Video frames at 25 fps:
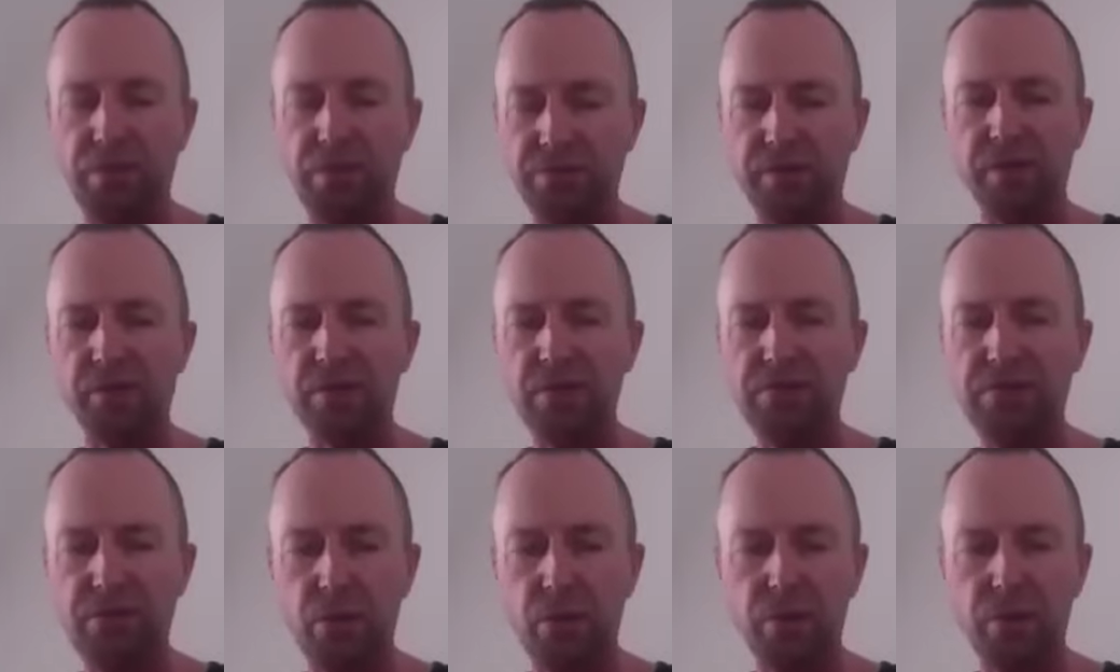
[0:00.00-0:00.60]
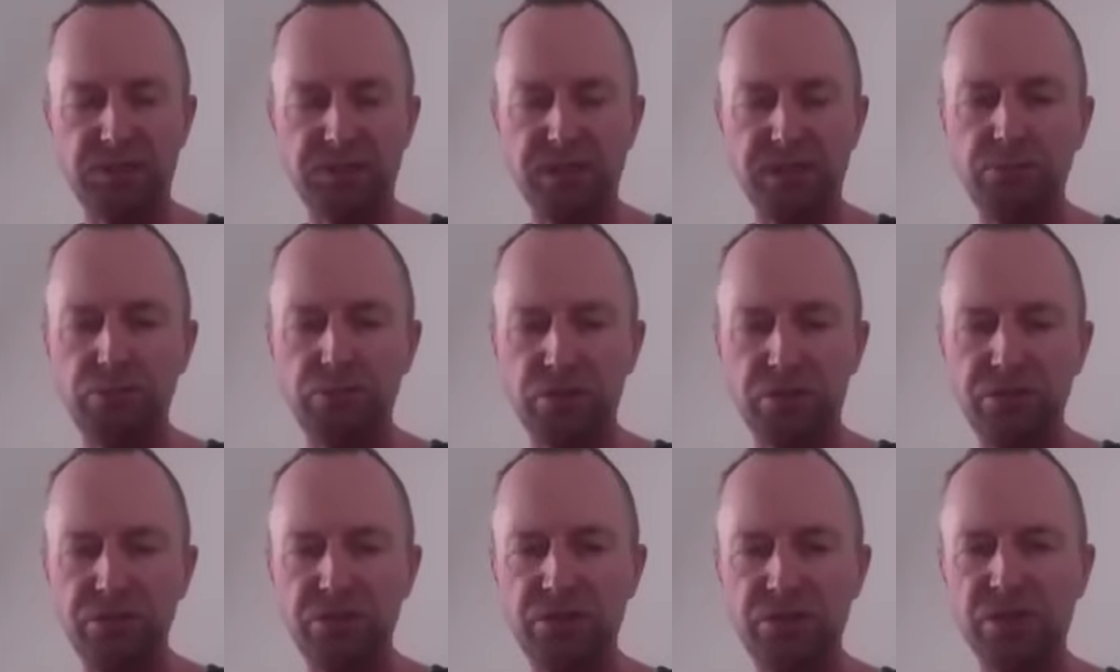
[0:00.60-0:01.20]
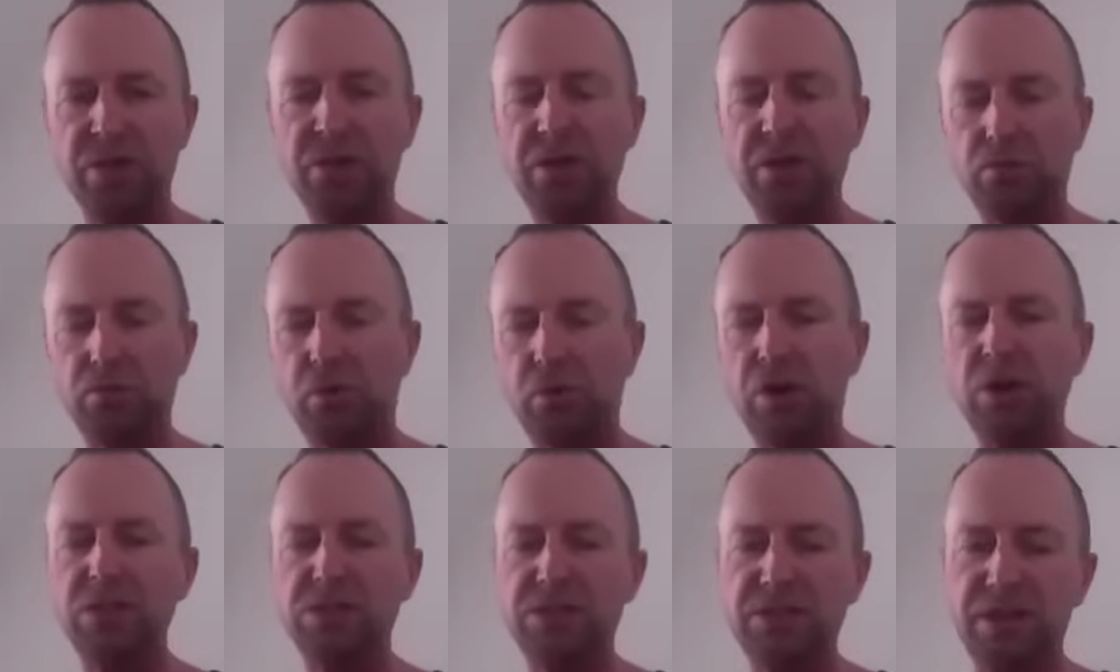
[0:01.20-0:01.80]
with very few exceptions,
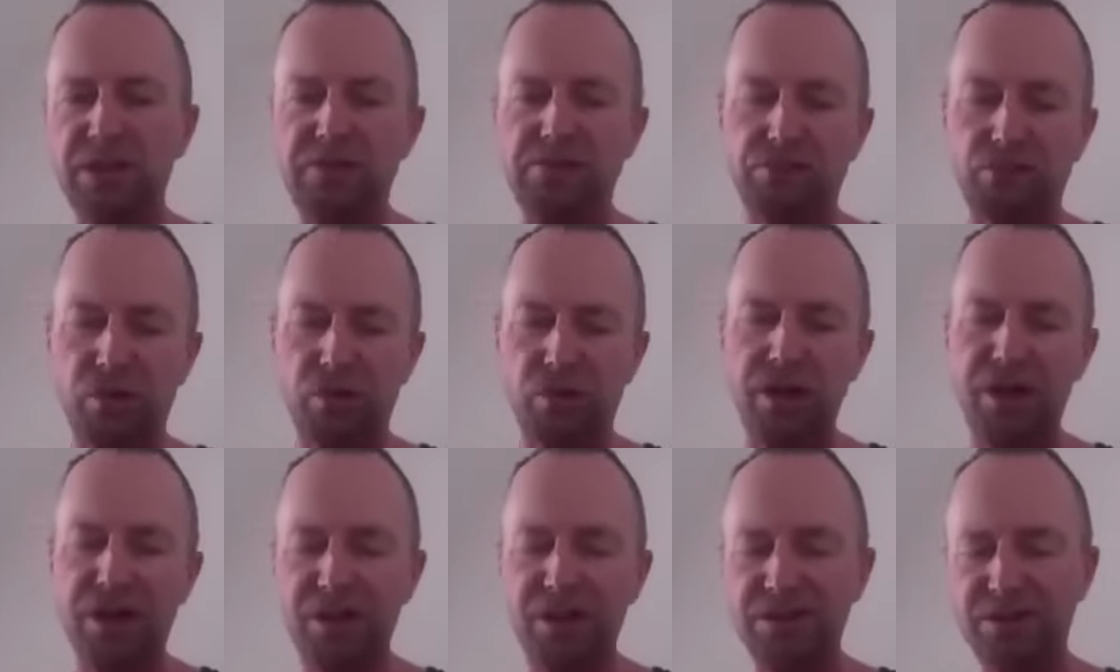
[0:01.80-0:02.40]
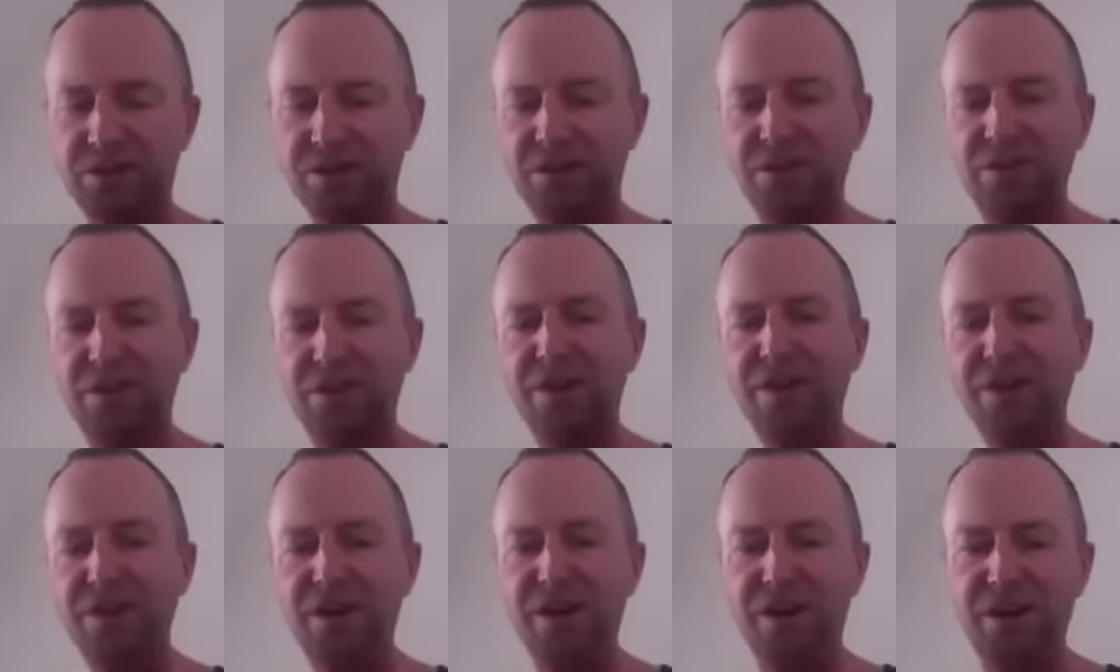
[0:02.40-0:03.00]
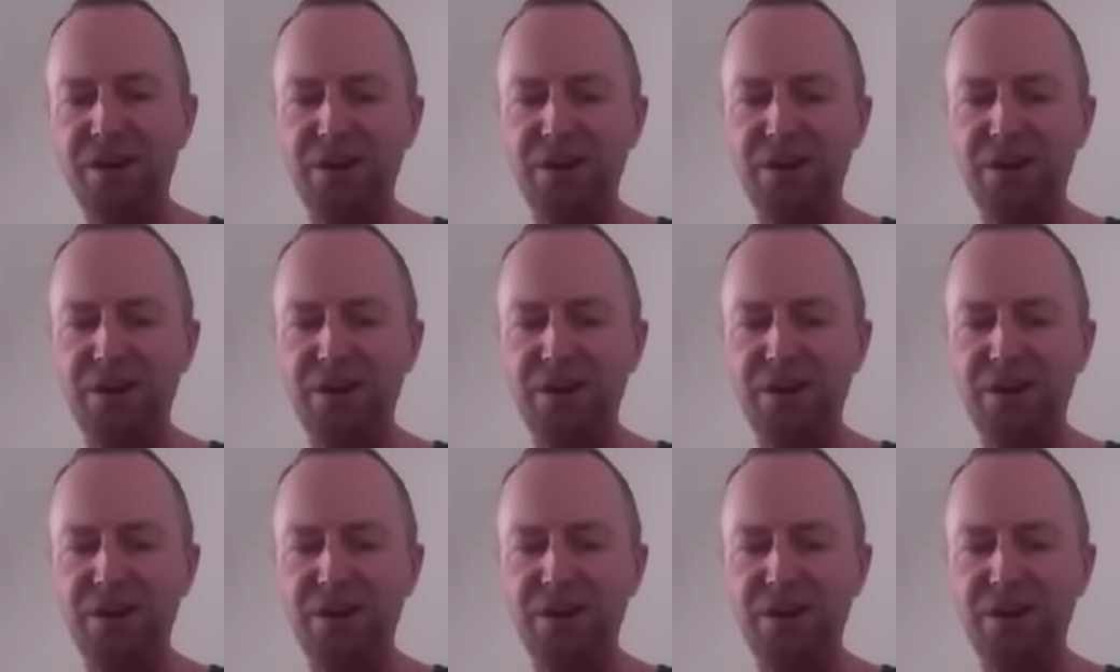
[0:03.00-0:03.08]
Right Said Fred and uh,